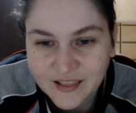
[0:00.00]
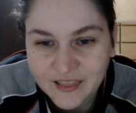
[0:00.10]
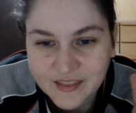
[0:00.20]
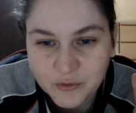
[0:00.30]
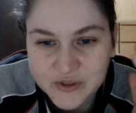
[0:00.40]

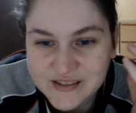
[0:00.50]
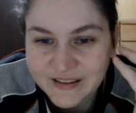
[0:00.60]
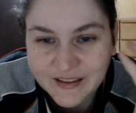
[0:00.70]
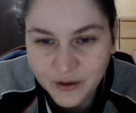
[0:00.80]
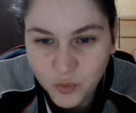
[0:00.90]
was
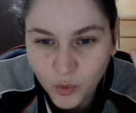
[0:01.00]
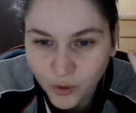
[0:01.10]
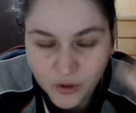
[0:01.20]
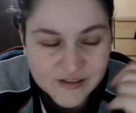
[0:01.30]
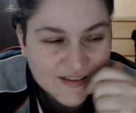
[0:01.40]
licking
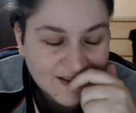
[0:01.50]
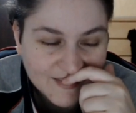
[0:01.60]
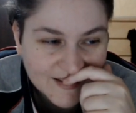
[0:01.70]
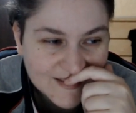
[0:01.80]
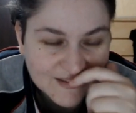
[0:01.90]
walls.
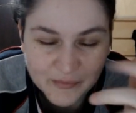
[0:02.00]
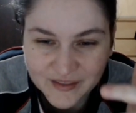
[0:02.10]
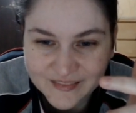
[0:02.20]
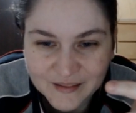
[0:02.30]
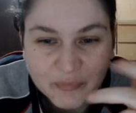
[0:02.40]
That's something
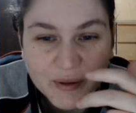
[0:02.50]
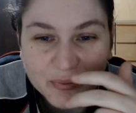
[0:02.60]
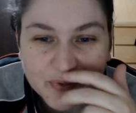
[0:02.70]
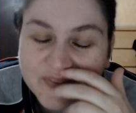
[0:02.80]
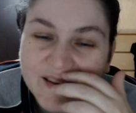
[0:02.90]
that people
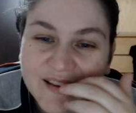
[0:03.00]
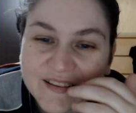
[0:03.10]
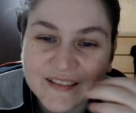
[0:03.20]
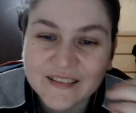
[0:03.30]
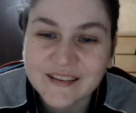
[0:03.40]
say
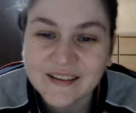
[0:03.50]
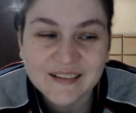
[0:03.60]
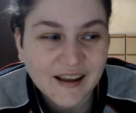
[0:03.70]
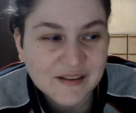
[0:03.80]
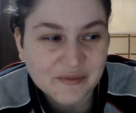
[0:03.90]
in
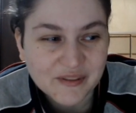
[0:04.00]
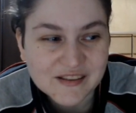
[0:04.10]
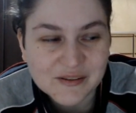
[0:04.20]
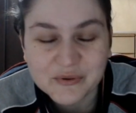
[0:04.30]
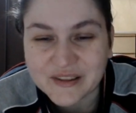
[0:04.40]
Knights of the
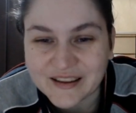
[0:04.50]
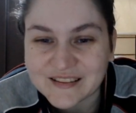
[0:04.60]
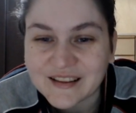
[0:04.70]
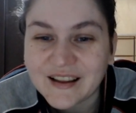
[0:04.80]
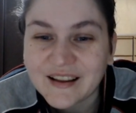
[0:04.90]
Zodiacs.
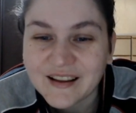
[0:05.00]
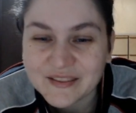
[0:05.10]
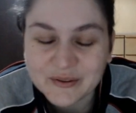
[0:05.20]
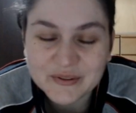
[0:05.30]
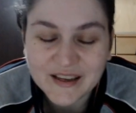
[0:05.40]

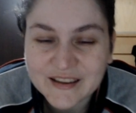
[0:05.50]
zodiac